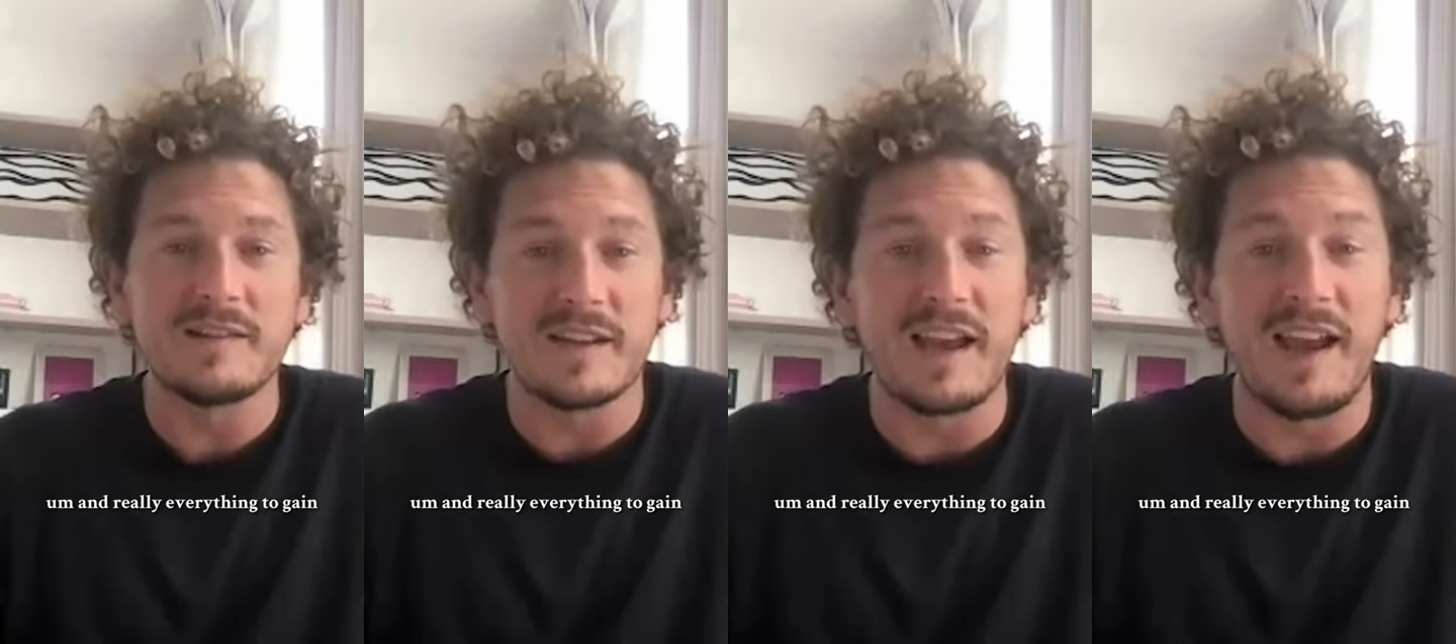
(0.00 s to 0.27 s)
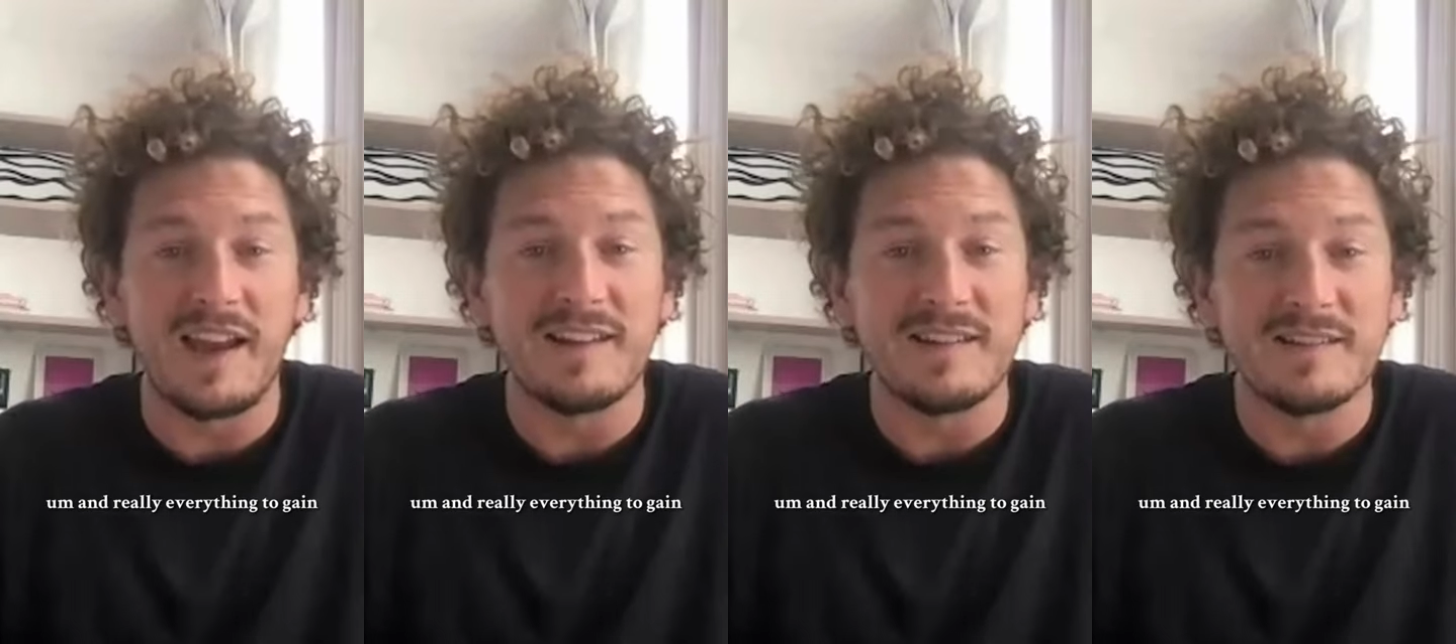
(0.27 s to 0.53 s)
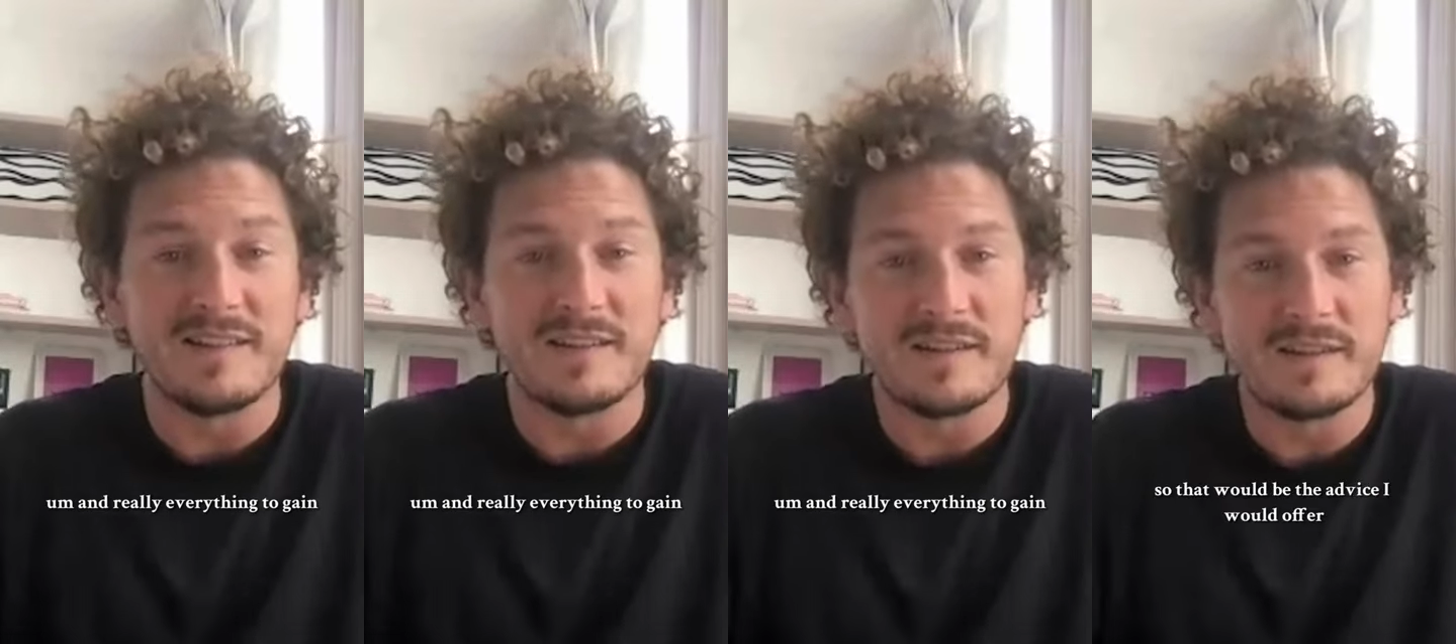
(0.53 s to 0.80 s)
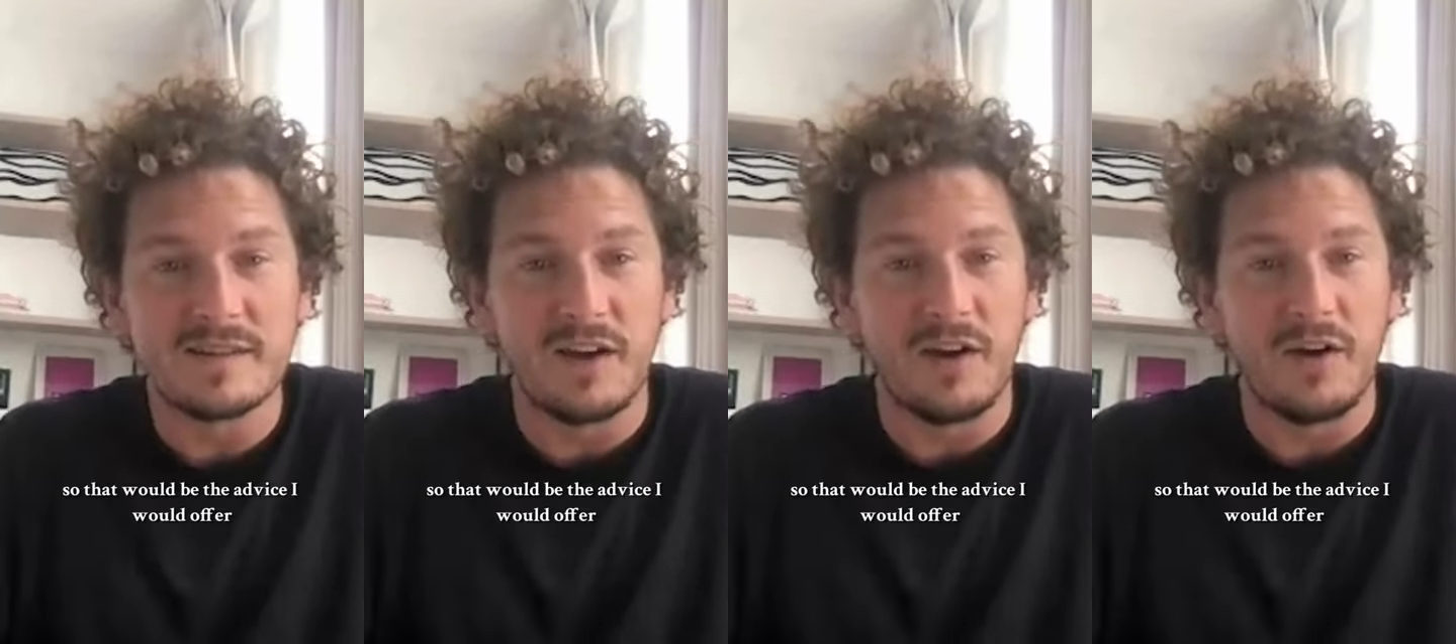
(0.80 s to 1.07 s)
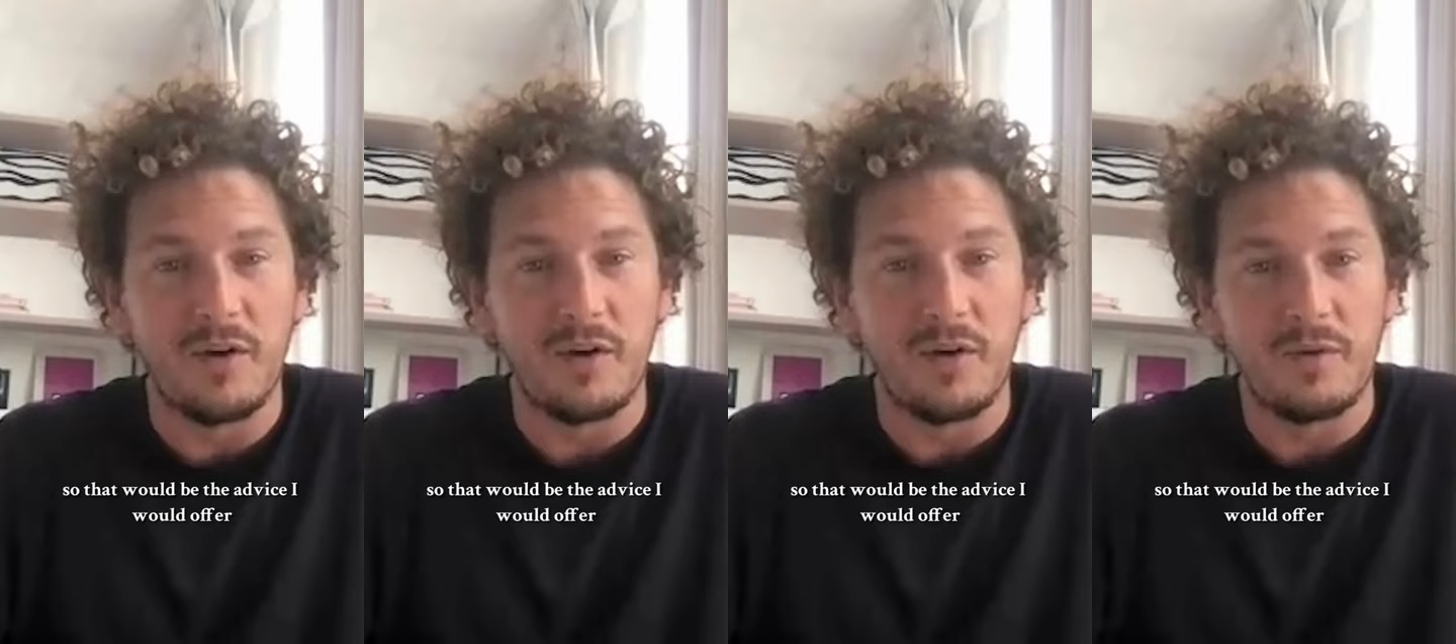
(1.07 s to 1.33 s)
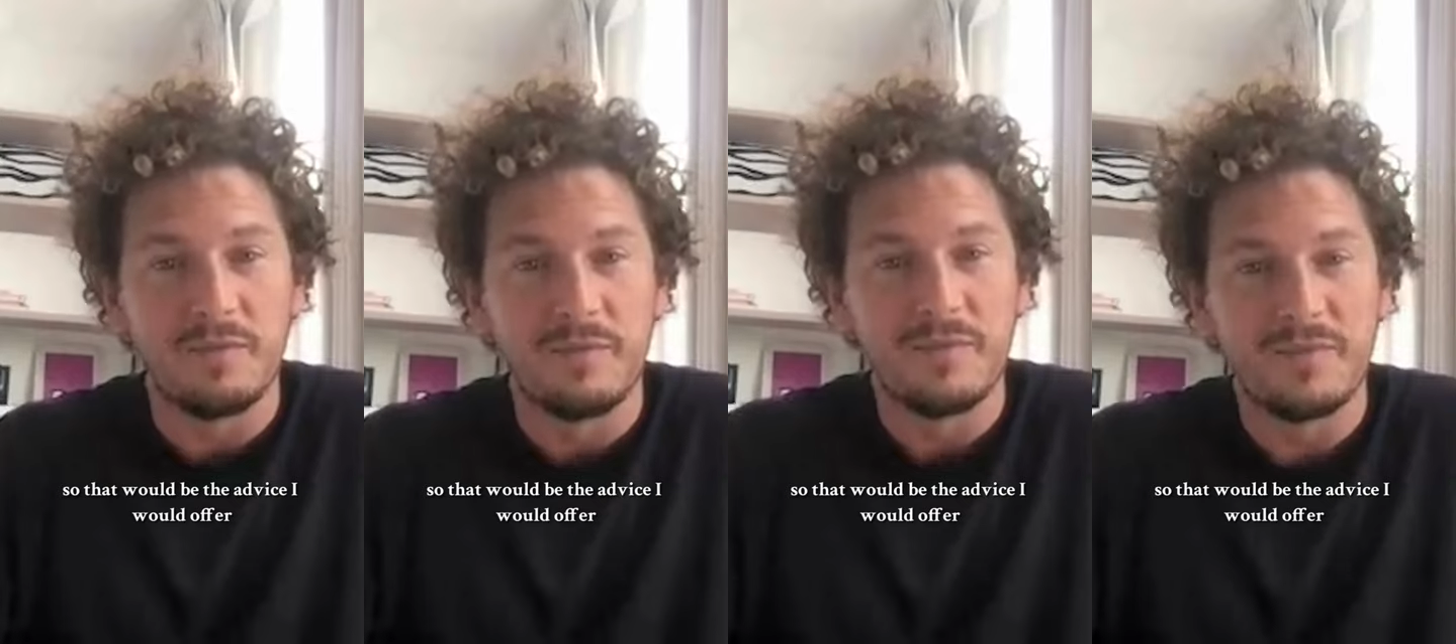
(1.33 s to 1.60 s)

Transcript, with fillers: to gain. So